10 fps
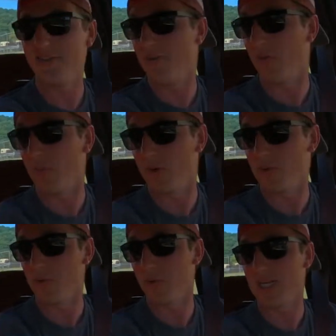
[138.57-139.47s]
There's only one
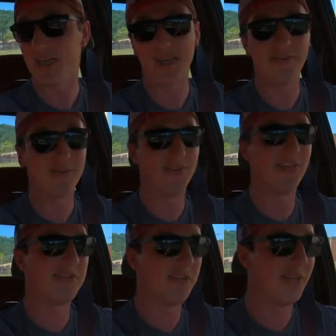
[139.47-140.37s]
more week left of
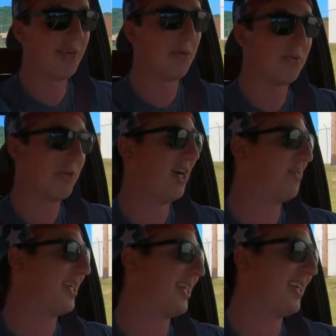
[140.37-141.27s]
this, and then we'll
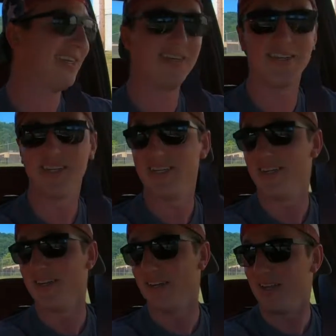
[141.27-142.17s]
probably get into
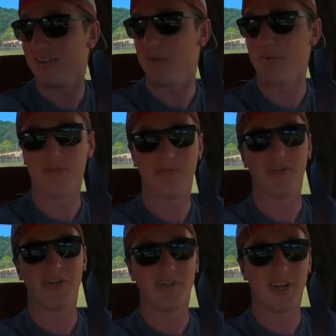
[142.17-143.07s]
maybe some
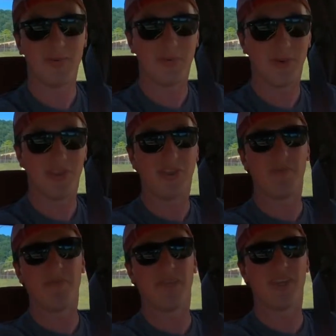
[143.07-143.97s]
fun stuff with
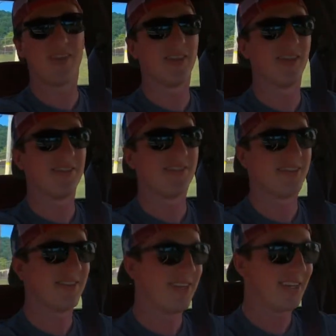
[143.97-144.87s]

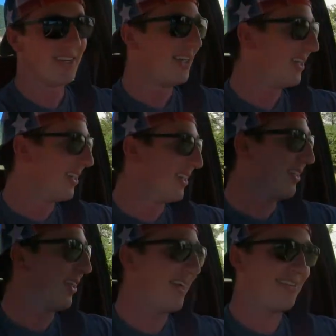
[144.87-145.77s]
this
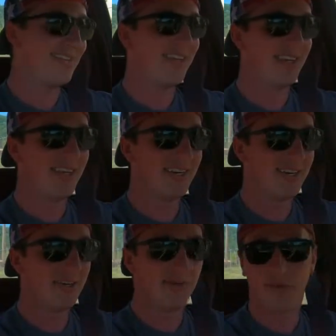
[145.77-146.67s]

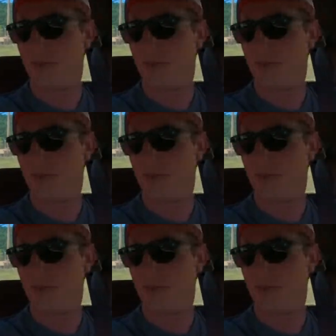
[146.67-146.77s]
S10, there's a